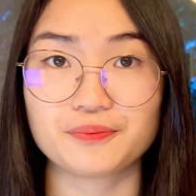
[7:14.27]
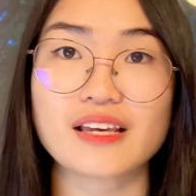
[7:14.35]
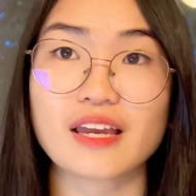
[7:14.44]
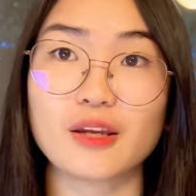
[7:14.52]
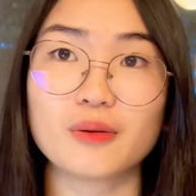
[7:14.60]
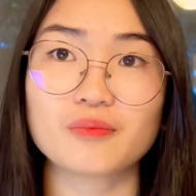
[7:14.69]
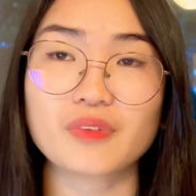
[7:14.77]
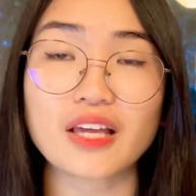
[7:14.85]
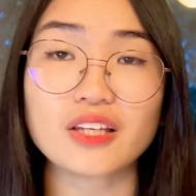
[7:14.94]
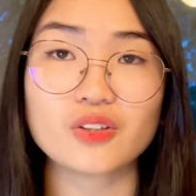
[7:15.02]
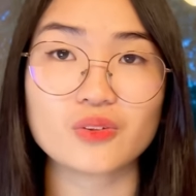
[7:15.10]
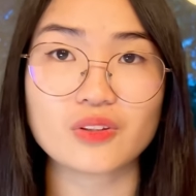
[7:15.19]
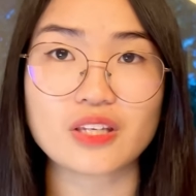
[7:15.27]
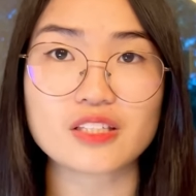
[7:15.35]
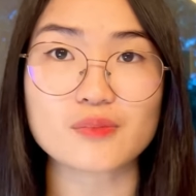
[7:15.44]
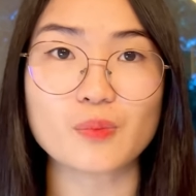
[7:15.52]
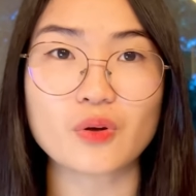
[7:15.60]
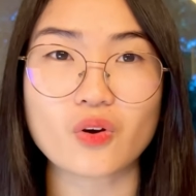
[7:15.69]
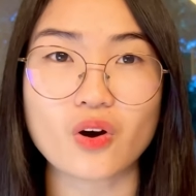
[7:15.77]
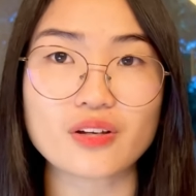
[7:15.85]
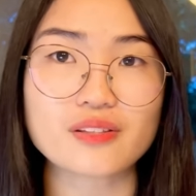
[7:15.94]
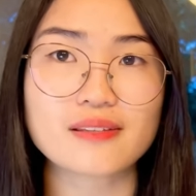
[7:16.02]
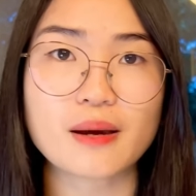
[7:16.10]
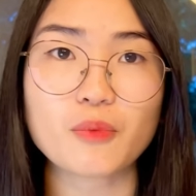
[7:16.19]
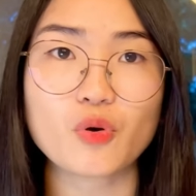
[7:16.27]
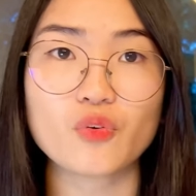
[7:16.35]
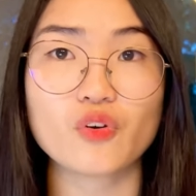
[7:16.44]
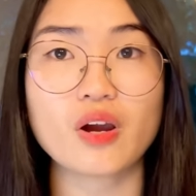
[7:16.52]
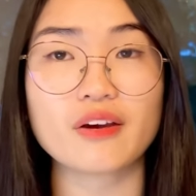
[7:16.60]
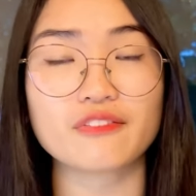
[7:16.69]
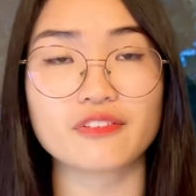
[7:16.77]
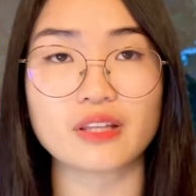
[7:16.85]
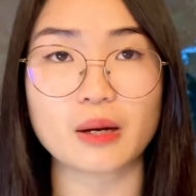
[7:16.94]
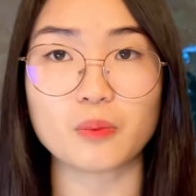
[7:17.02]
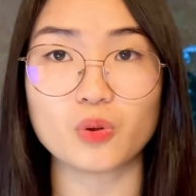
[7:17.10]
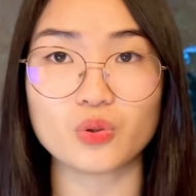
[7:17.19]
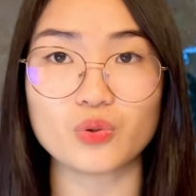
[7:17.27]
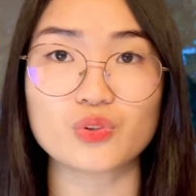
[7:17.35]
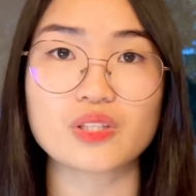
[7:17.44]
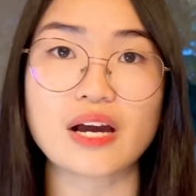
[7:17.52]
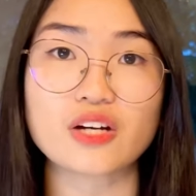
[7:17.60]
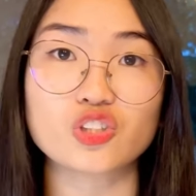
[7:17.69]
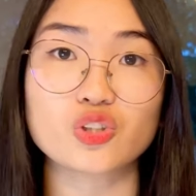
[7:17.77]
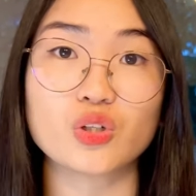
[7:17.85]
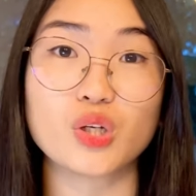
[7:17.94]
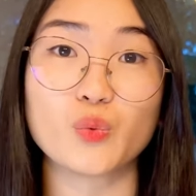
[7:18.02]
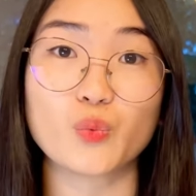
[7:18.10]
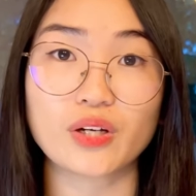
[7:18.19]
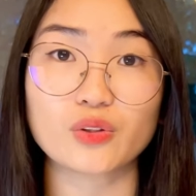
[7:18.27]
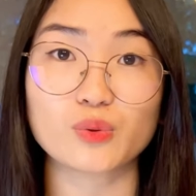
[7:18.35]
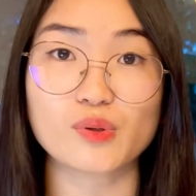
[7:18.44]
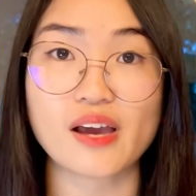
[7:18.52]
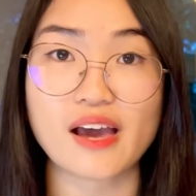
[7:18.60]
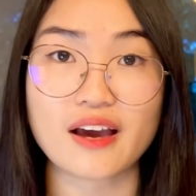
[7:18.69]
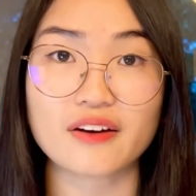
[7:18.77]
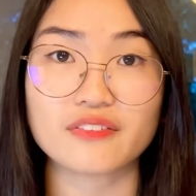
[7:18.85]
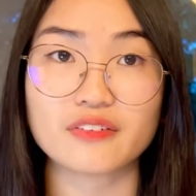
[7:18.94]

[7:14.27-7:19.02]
I am telling you this because some OFWs actually want to have